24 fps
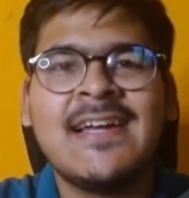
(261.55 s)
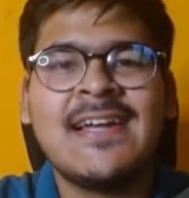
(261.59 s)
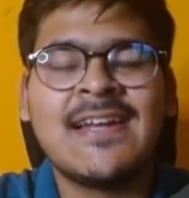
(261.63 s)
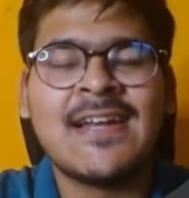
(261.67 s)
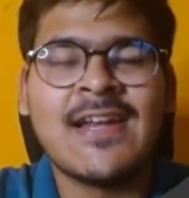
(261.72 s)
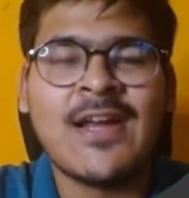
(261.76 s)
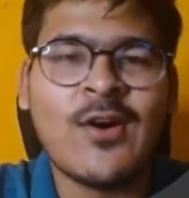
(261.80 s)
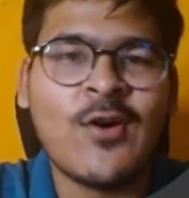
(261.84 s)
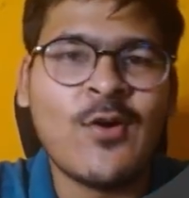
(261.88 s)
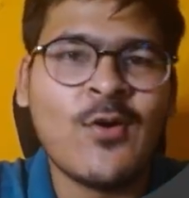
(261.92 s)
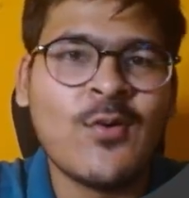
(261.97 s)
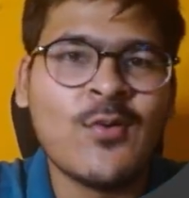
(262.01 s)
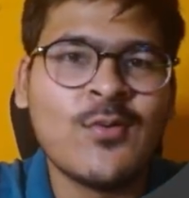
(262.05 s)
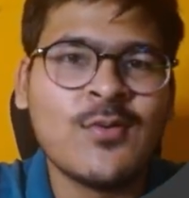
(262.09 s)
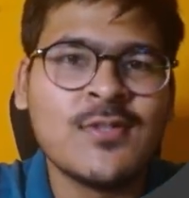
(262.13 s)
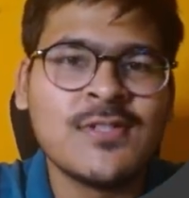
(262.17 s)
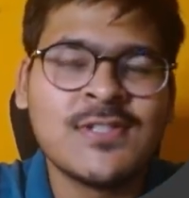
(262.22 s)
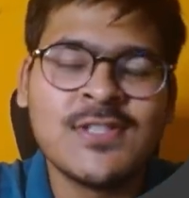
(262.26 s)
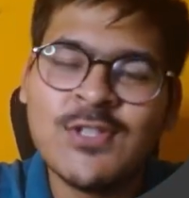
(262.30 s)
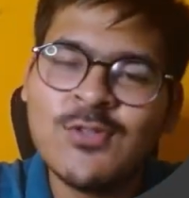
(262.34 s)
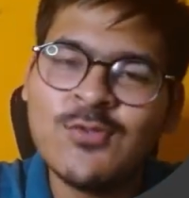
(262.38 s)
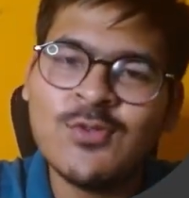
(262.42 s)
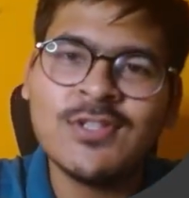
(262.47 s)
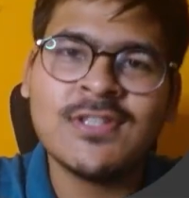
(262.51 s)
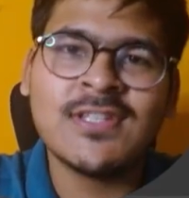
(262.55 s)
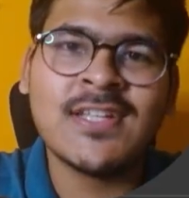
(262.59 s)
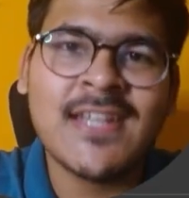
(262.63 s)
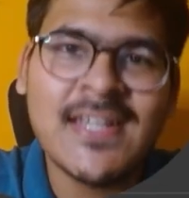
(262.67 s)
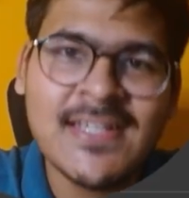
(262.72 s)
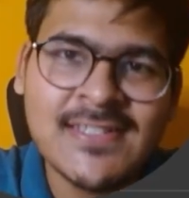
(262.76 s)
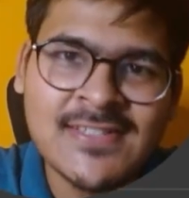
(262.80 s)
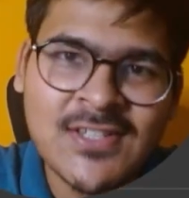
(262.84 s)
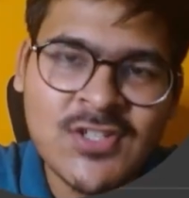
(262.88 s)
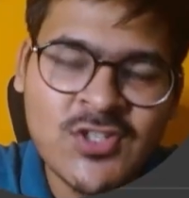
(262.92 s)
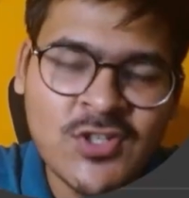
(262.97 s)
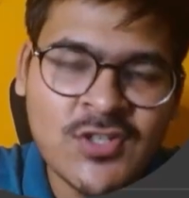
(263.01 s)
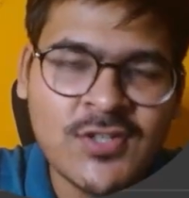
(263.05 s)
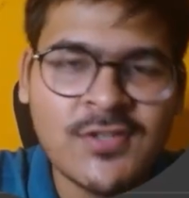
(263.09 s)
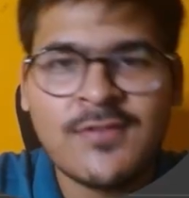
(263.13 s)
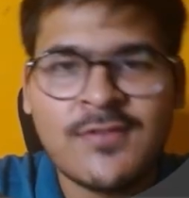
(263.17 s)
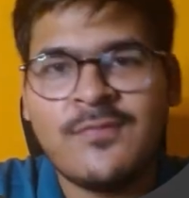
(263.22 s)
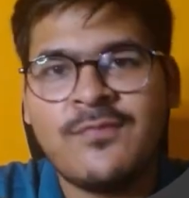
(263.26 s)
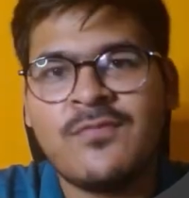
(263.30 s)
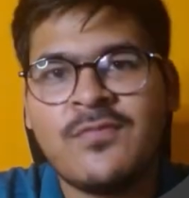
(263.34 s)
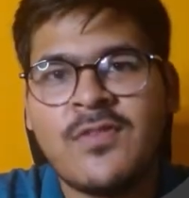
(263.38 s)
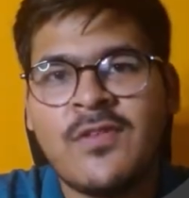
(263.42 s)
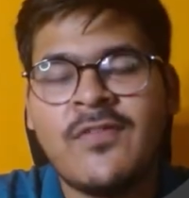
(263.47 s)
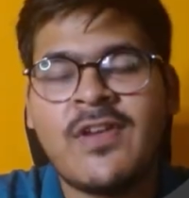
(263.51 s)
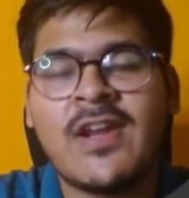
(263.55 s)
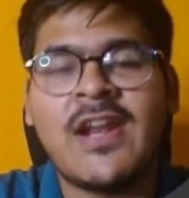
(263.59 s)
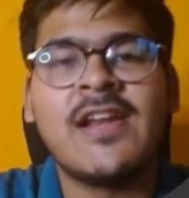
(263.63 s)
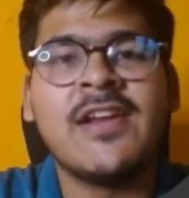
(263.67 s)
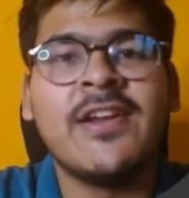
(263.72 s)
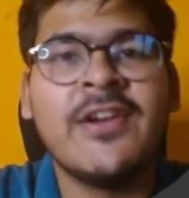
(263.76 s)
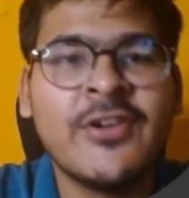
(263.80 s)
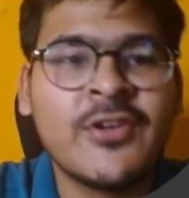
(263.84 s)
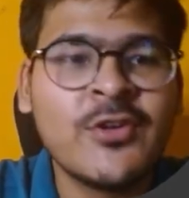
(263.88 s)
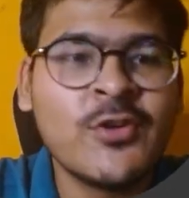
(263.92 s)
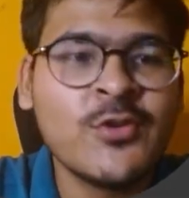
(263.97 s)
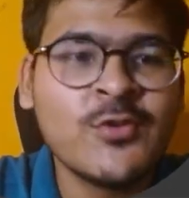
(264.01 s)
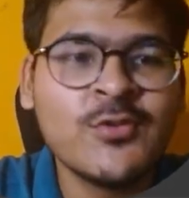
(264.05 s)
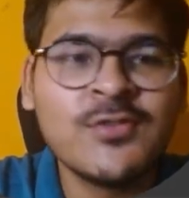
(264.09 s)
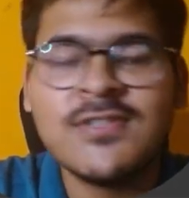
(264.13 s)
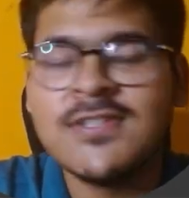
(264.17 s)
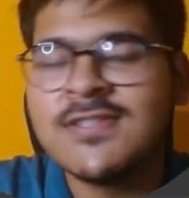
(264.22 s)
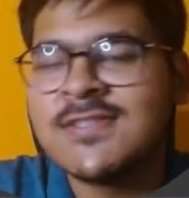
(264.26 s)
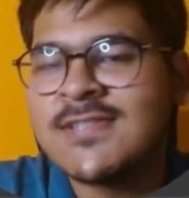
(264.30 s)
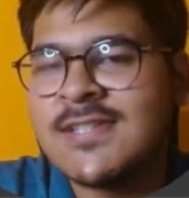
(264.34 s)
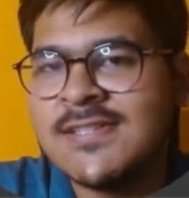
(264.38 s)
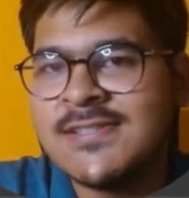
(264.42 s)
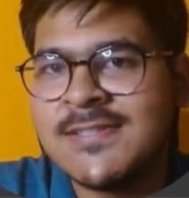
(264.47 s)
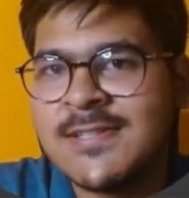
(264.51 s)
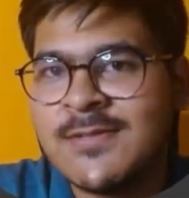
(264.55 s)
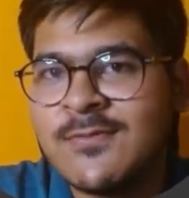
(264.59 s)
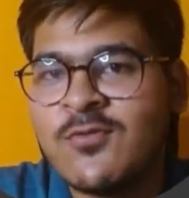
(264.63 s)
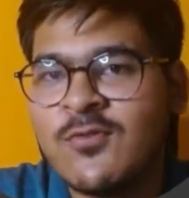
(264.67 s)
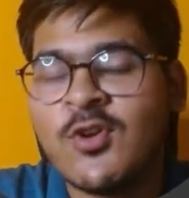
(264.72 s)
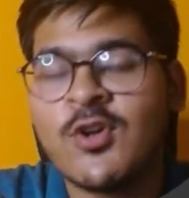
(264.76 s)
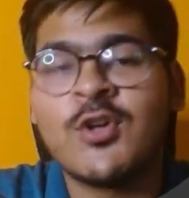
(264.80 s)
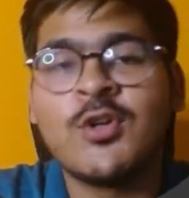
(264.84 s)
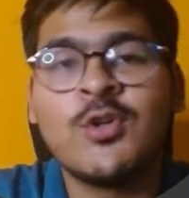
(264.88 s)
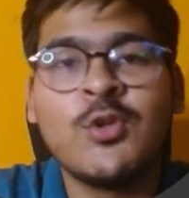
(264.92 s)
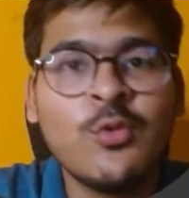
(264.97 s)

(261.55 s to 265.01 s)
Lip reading: Now see you in the next session where I'll introduce this concept for a